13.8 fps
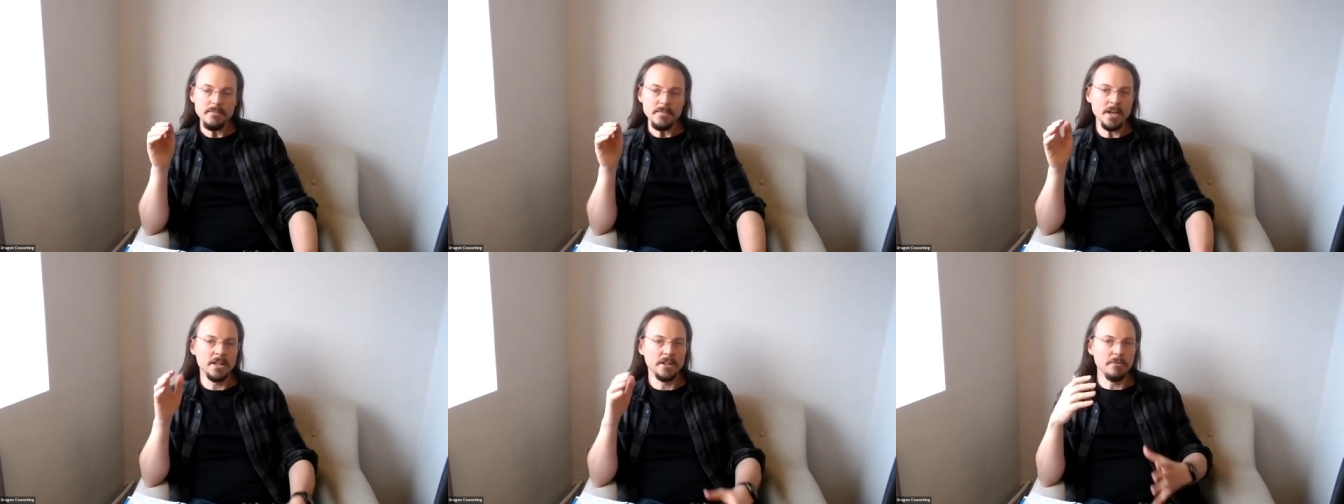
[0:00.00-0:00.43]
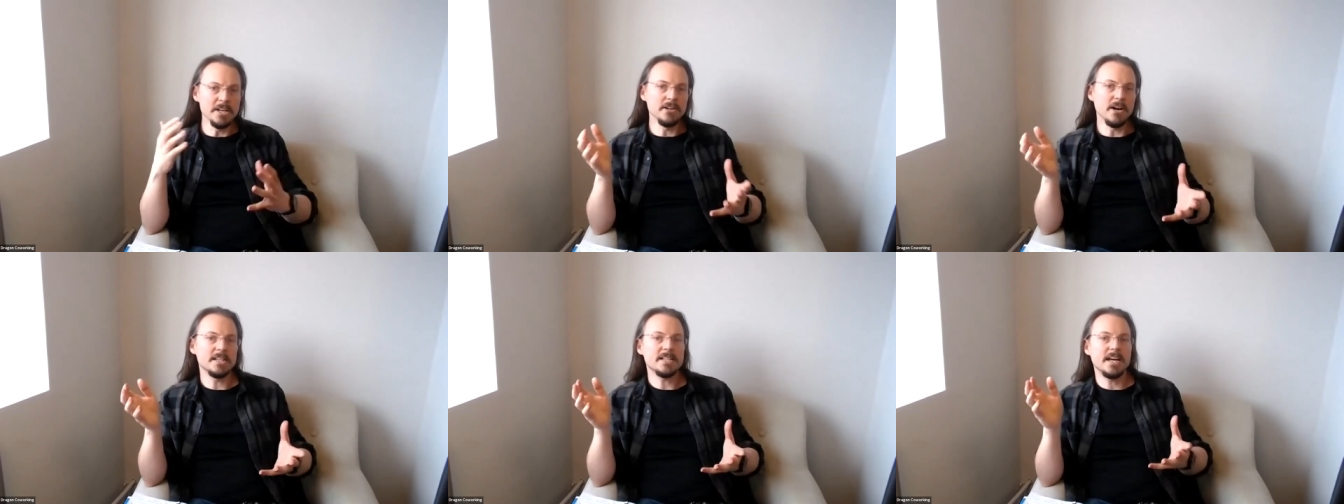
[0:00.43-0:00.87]
And the
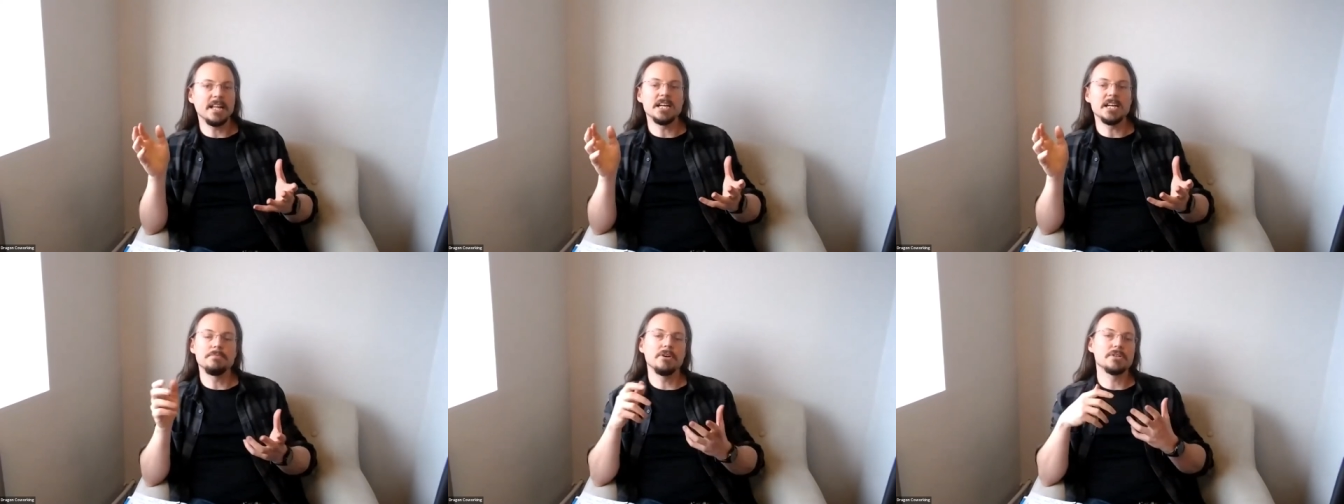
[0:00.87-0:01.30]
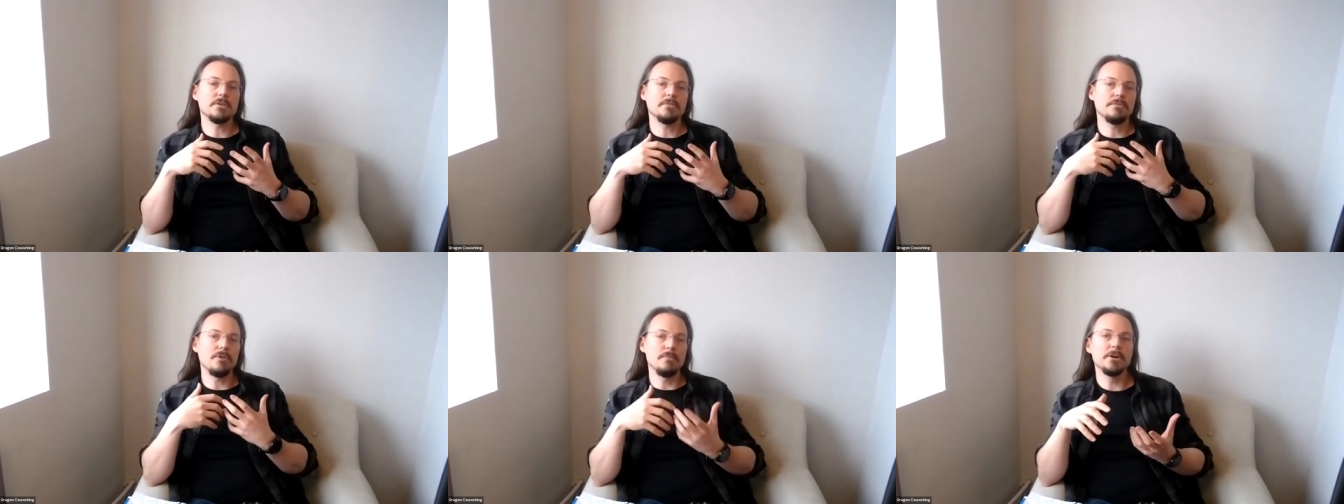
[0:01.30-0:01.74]
reason I say that is because
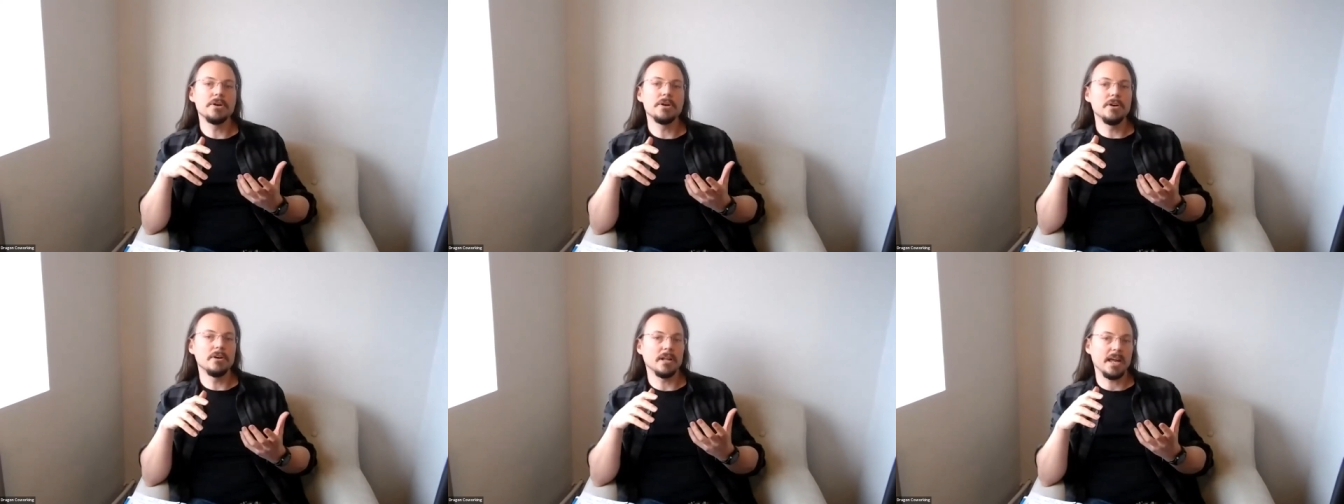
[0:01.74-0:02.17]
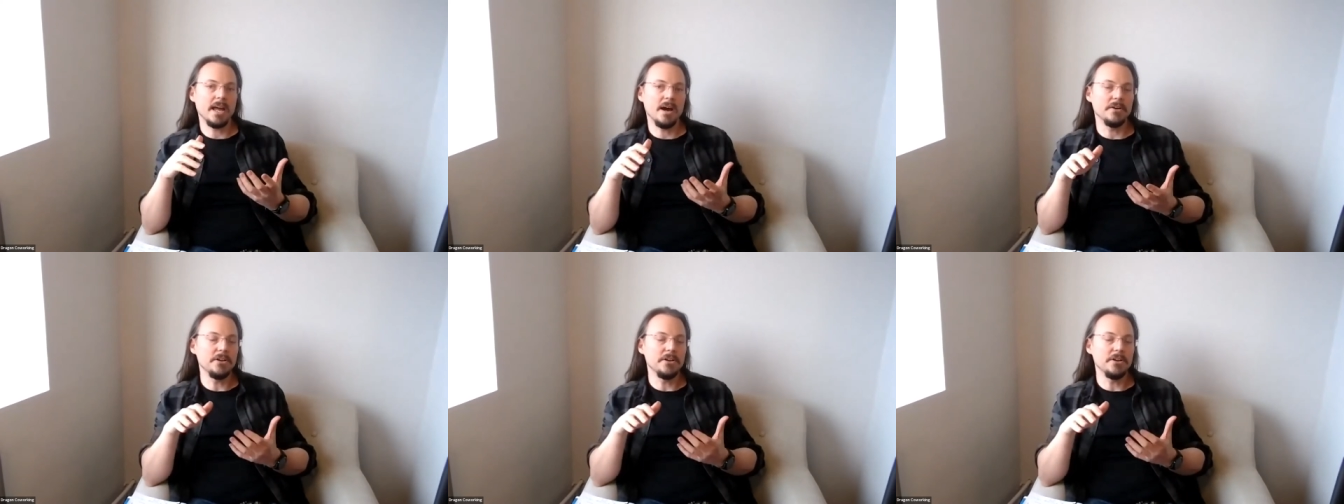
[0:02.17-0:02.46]
from a Google account,